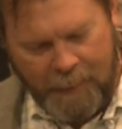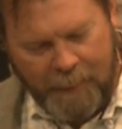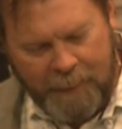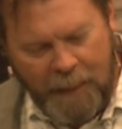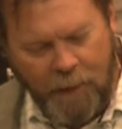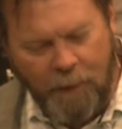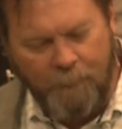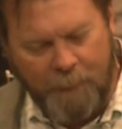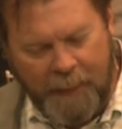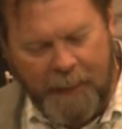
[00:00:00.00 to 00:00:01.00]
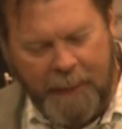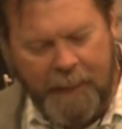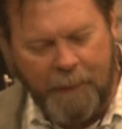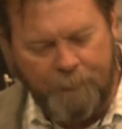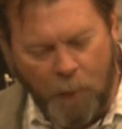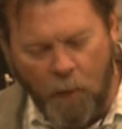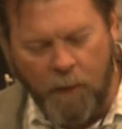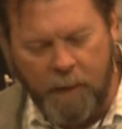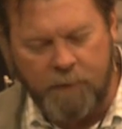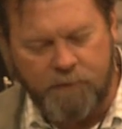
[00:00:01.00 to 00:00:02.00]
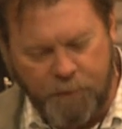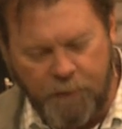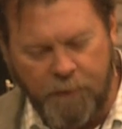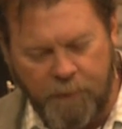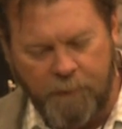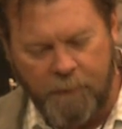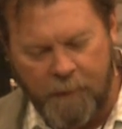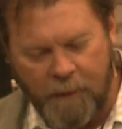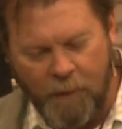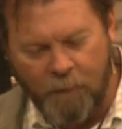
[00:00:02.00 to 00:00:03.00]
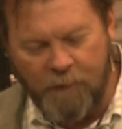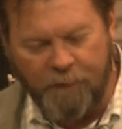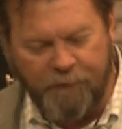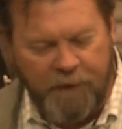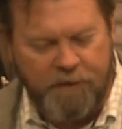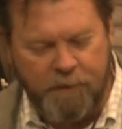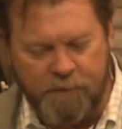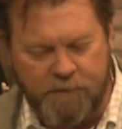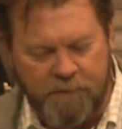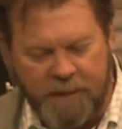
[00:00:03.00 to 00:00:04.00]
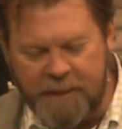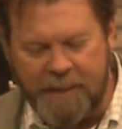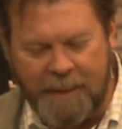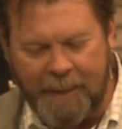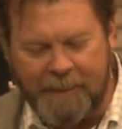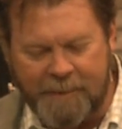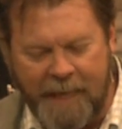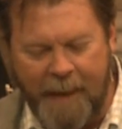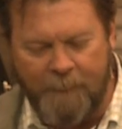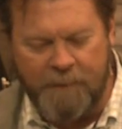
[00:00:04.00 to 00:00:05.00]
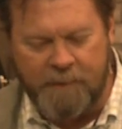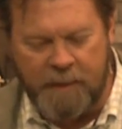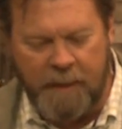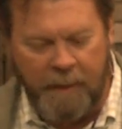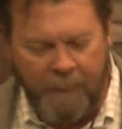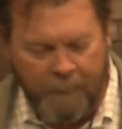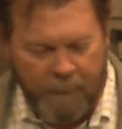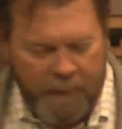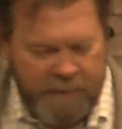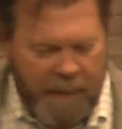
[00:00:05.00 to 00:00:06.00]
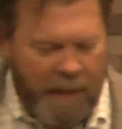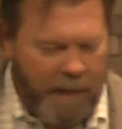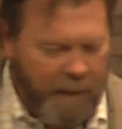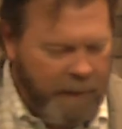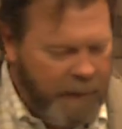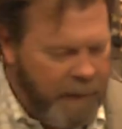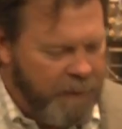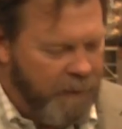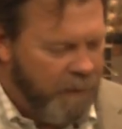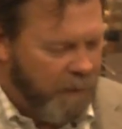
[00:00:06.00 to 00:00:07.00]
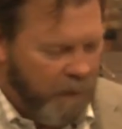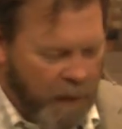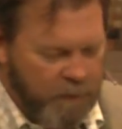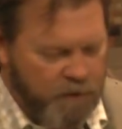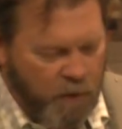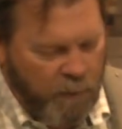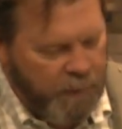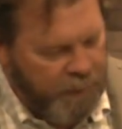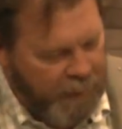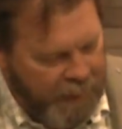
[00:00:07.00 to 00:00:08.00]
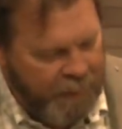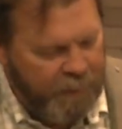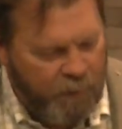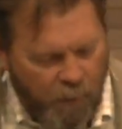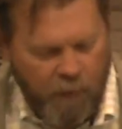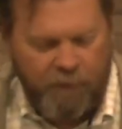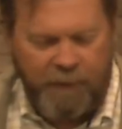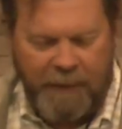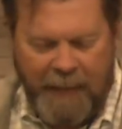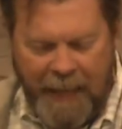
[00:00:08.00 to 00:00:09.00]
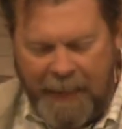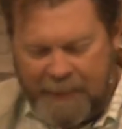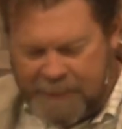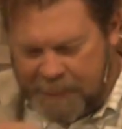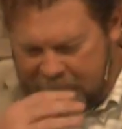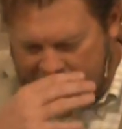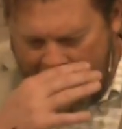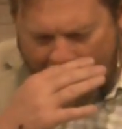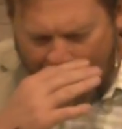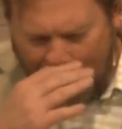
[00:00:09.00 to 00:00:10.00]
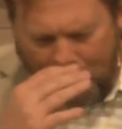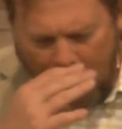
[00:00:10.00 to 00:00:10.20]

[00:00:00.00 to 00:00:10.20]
They look big and important, true, with officials strategically established in Zion, in the Zoan, in the north, and Hanes in the south,